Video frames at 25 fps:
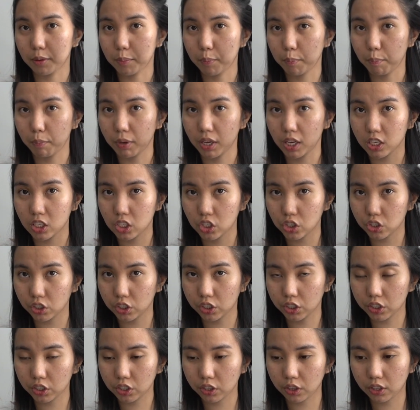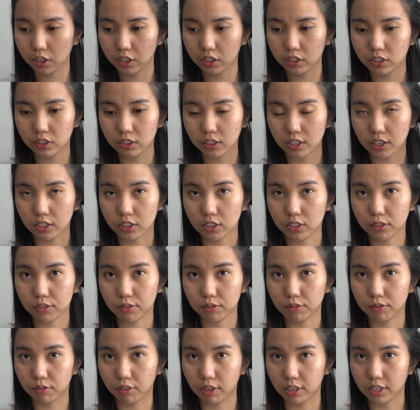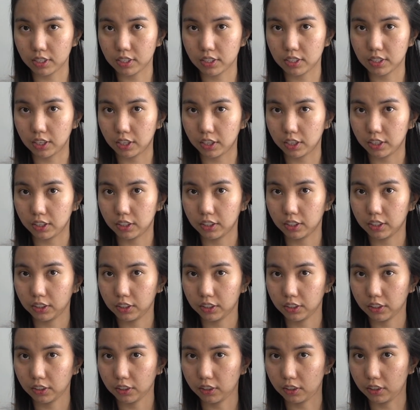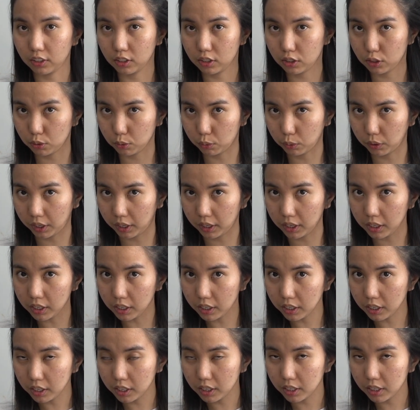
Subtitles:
make sure that it's facing this way.